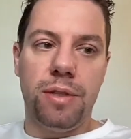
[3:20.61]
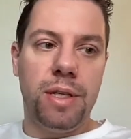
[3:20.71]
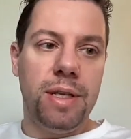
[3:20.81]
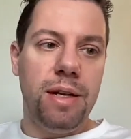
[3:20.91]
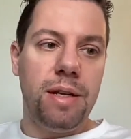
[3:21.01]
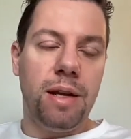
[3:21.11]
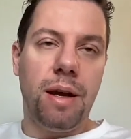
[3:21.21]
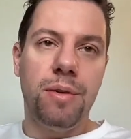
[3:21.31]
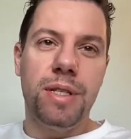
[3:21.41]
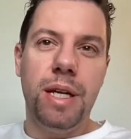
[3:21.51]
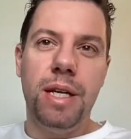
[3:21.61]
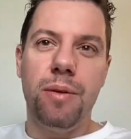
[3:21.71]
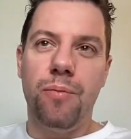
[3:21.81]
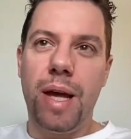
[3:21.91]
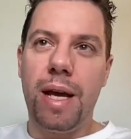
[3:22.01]
And then I, I was
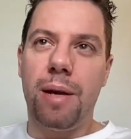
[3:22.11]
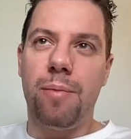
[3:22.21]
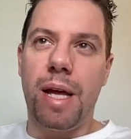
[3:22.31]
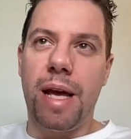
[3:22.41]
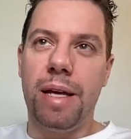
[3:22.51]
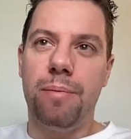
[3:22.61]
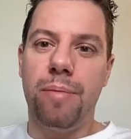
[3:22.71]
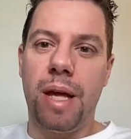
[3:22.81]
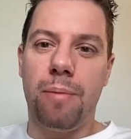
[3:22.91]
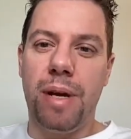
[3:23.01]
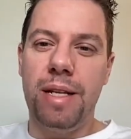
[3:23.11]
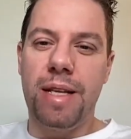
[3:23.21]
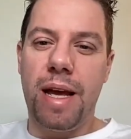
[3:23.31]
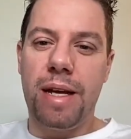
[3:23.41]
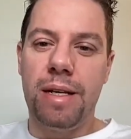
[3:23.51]
thinking back, and I'm like, man, my
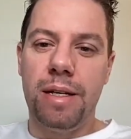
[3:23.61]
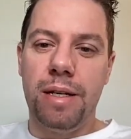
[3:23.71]
dad